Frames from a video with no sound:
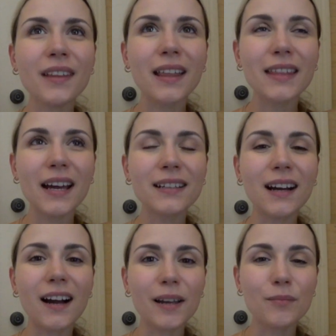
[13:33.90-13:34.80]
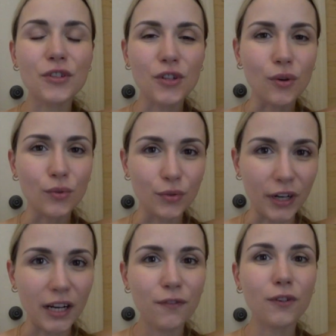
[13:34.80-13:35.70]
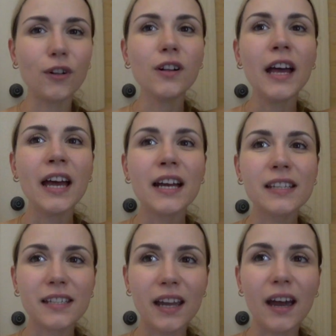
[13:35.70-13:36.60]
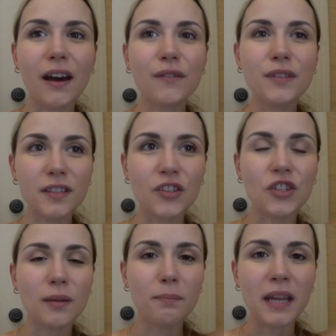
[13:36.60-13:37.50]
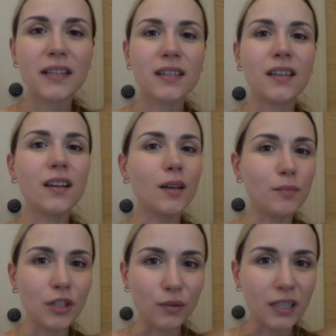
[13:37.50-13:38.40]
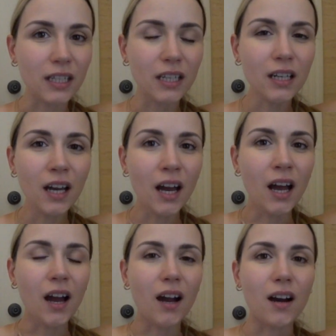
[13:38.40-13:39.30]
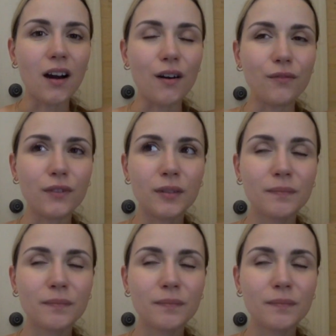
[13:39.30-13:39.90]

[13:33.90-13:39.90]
that I'm so grateful to have such an amazing community of